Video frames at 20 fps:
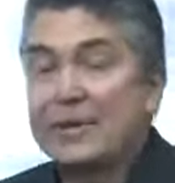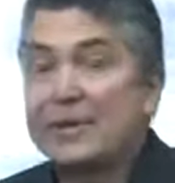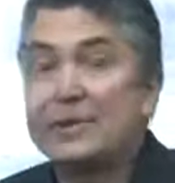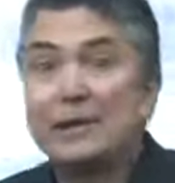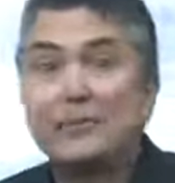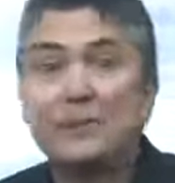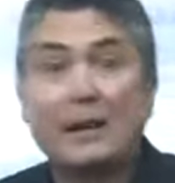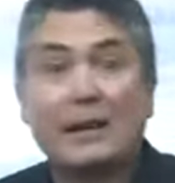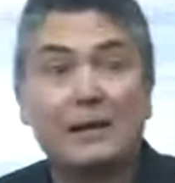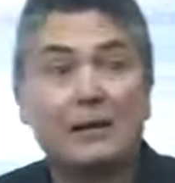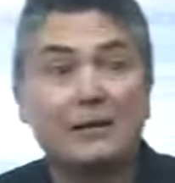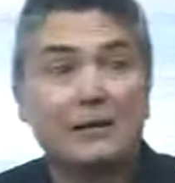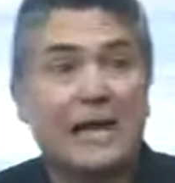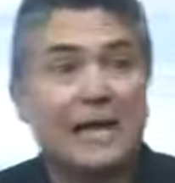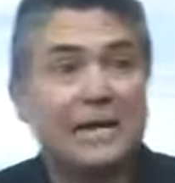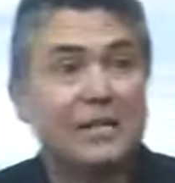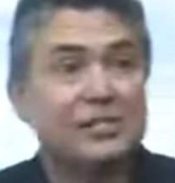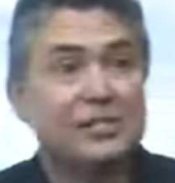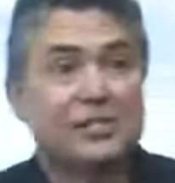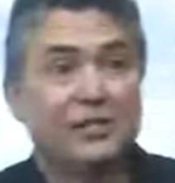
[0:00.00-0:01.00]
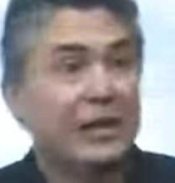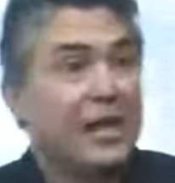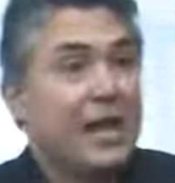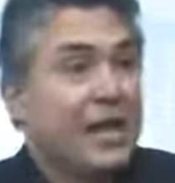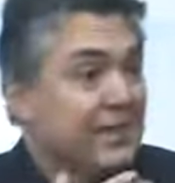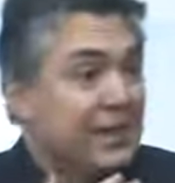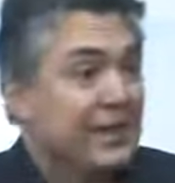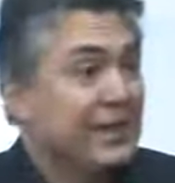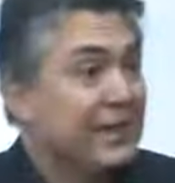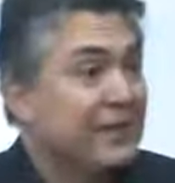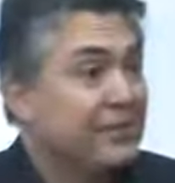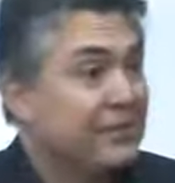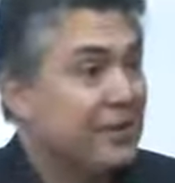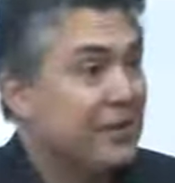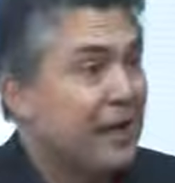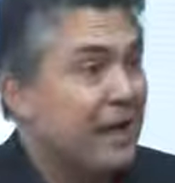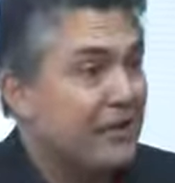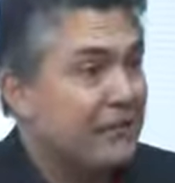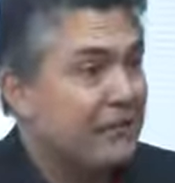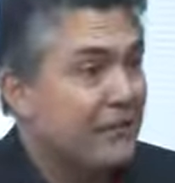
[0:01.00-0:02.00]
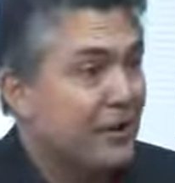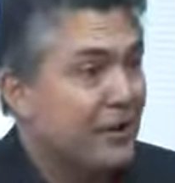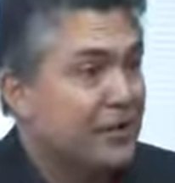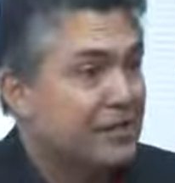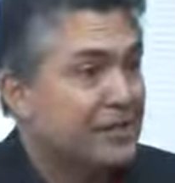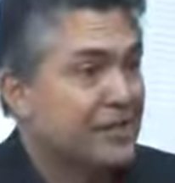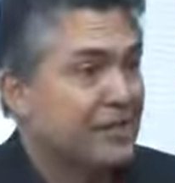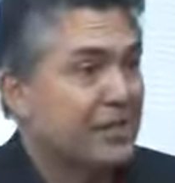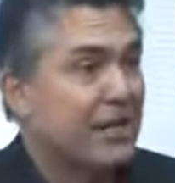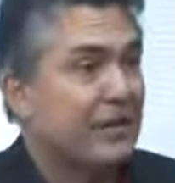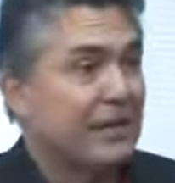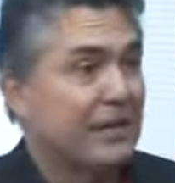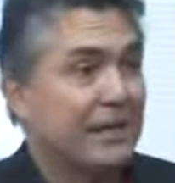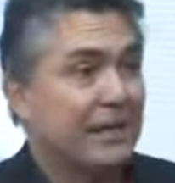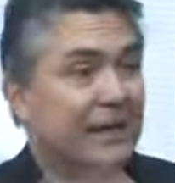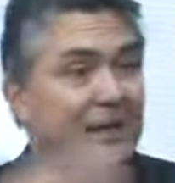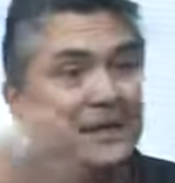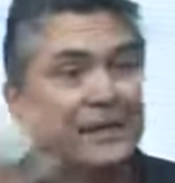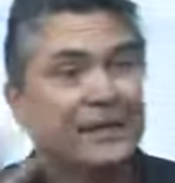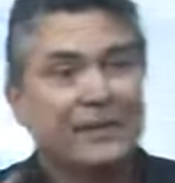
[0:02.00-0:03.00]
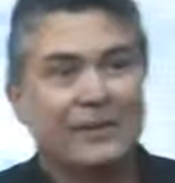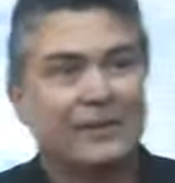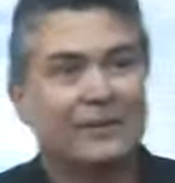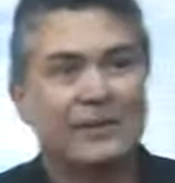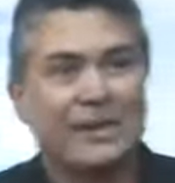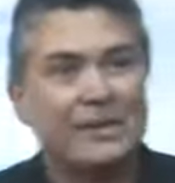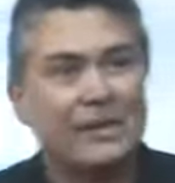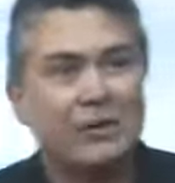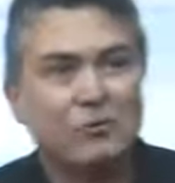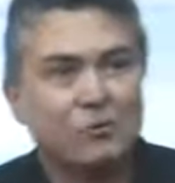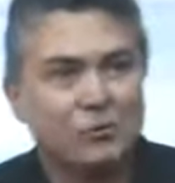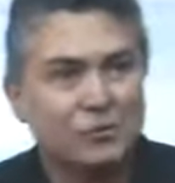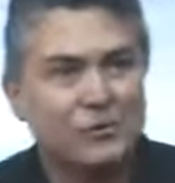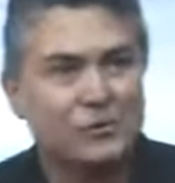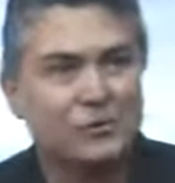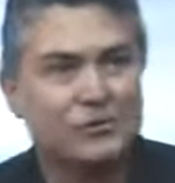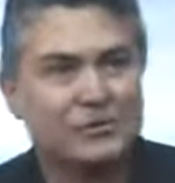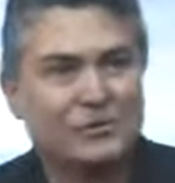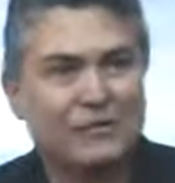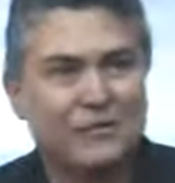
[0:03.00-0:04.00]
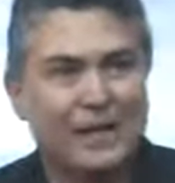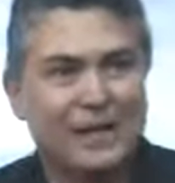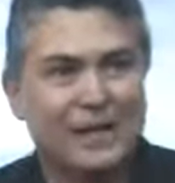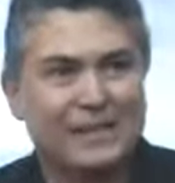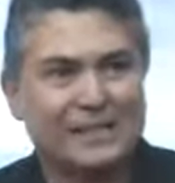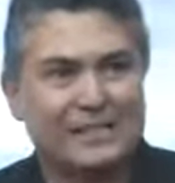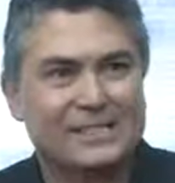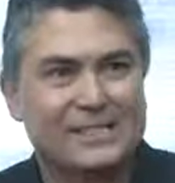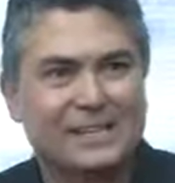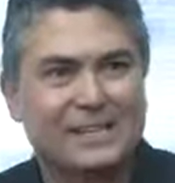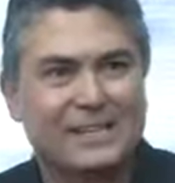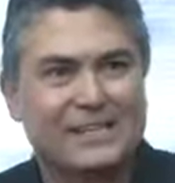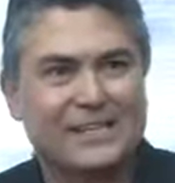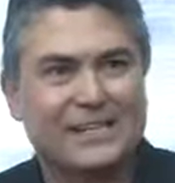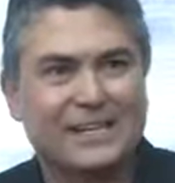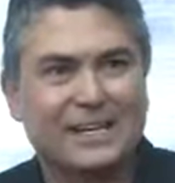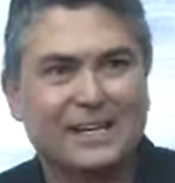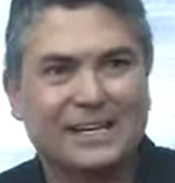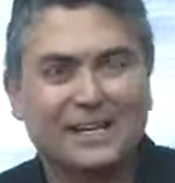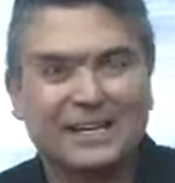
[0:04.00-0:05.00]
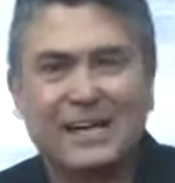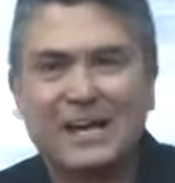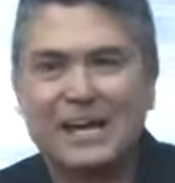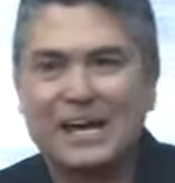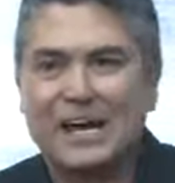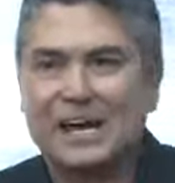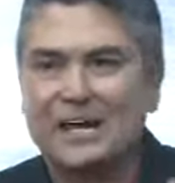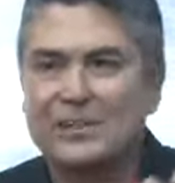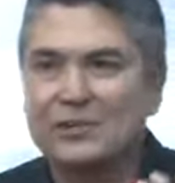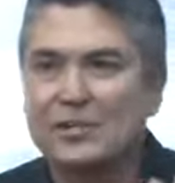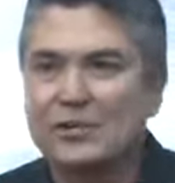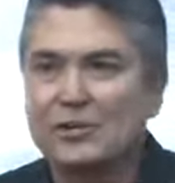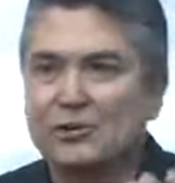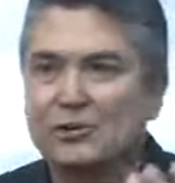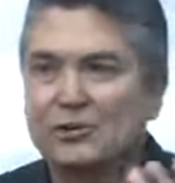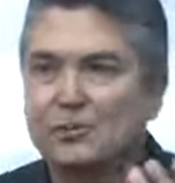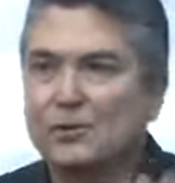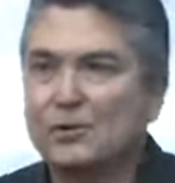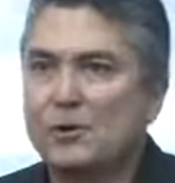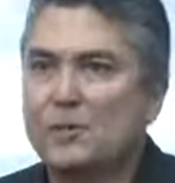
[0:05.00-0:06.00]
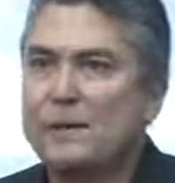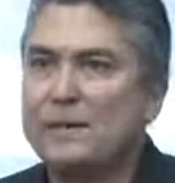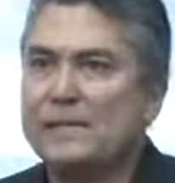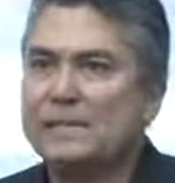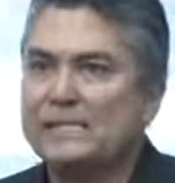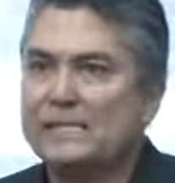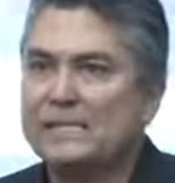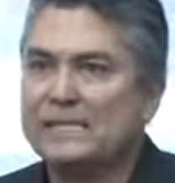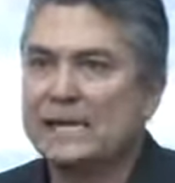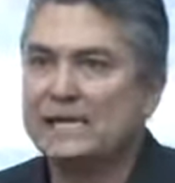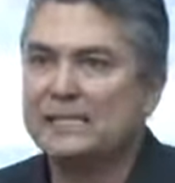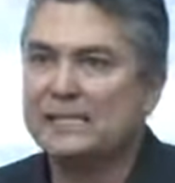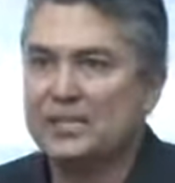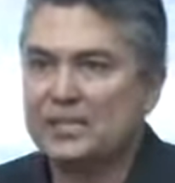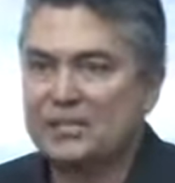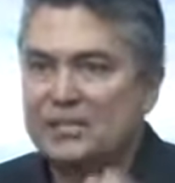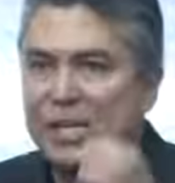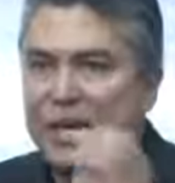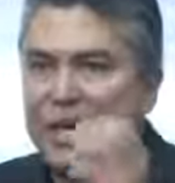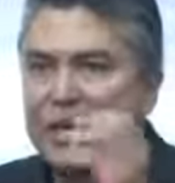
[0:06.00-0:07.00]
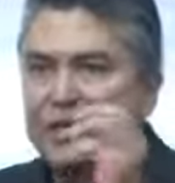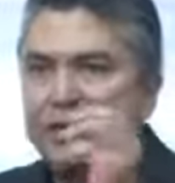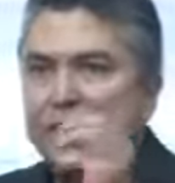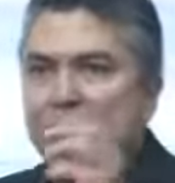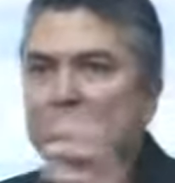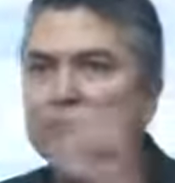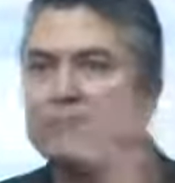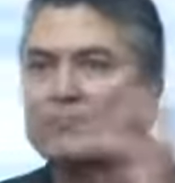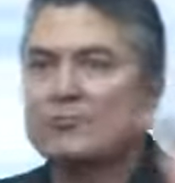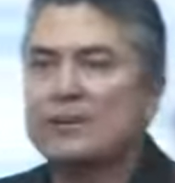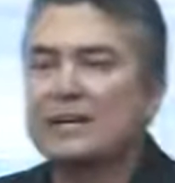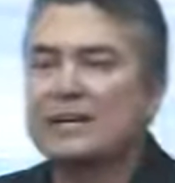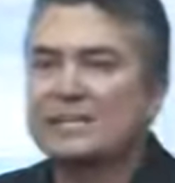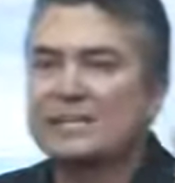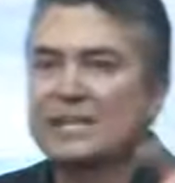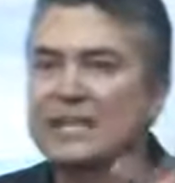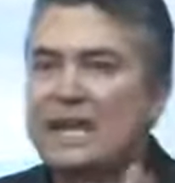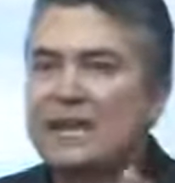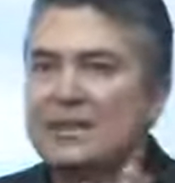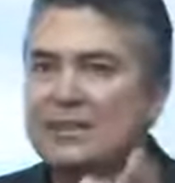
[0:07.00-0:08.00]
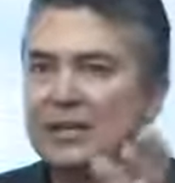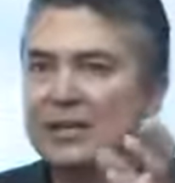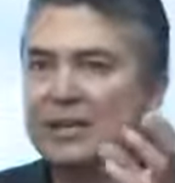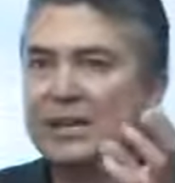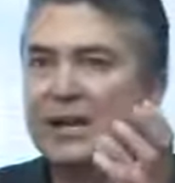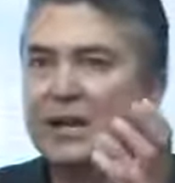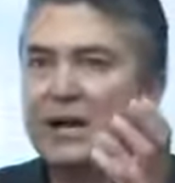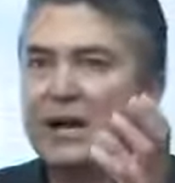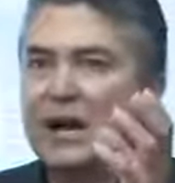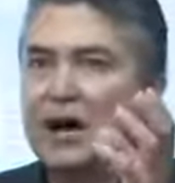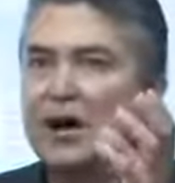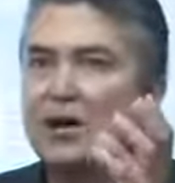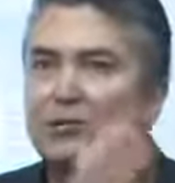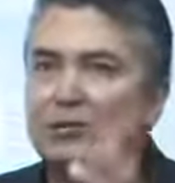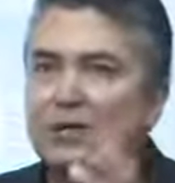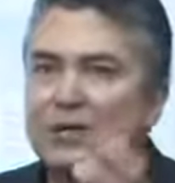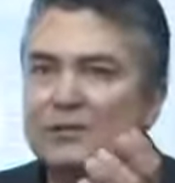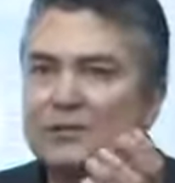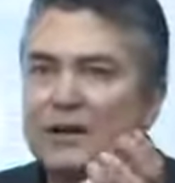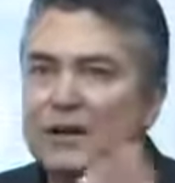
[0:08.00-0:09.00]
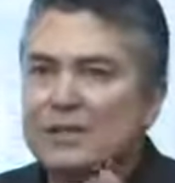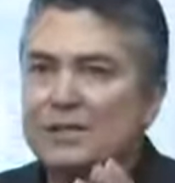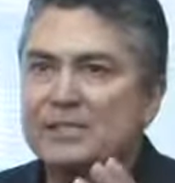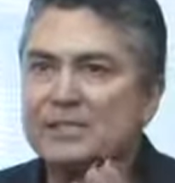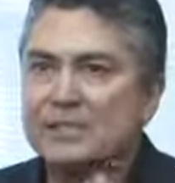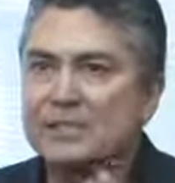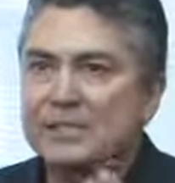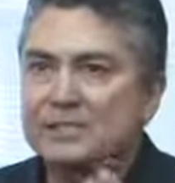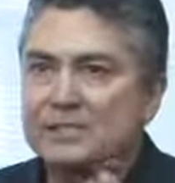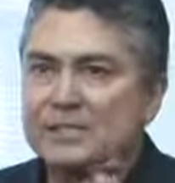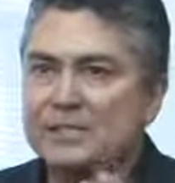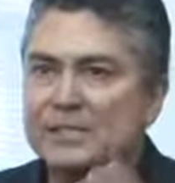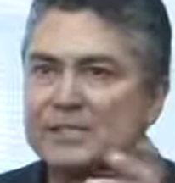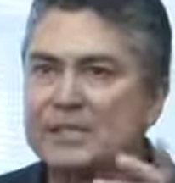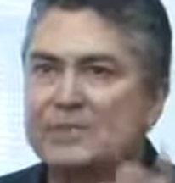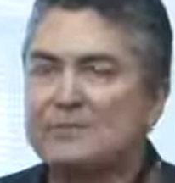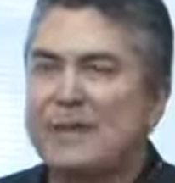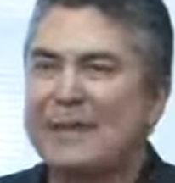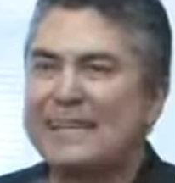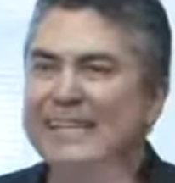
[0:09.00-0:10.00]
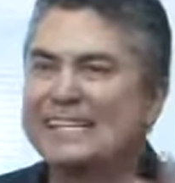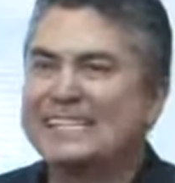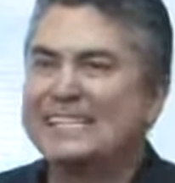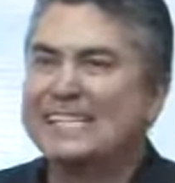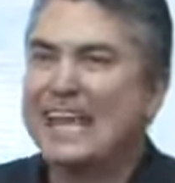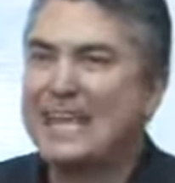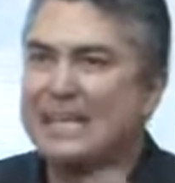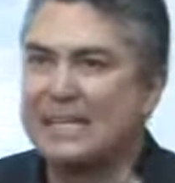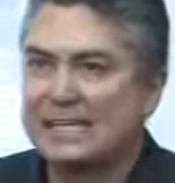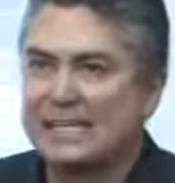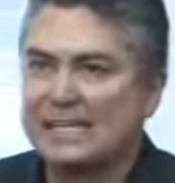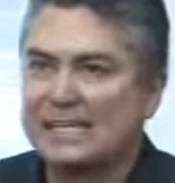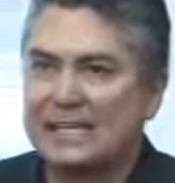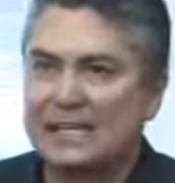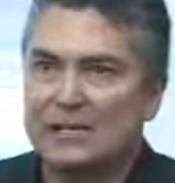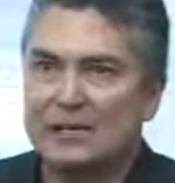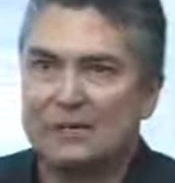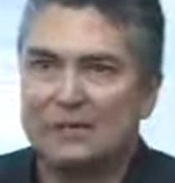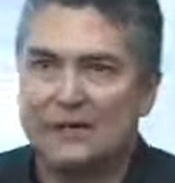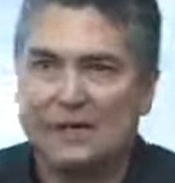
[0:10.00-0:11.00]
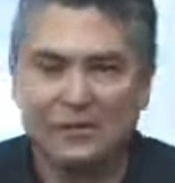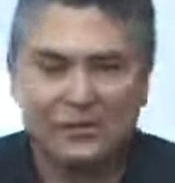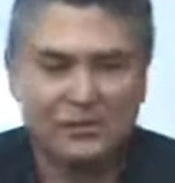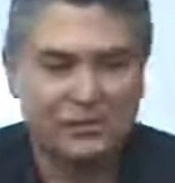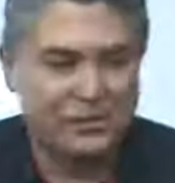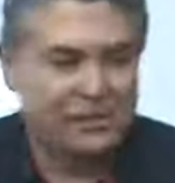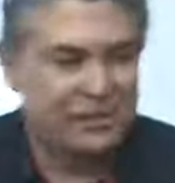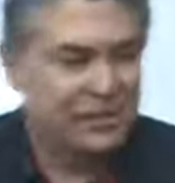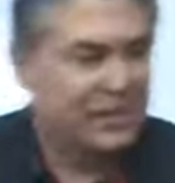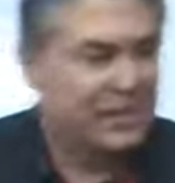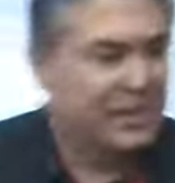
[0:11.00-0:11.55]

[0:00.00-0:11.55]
They know about location. They even know how fast you're going. They know all sorts of things that your PC doesn't. You can bring together a whole load of other services that make sense in the field.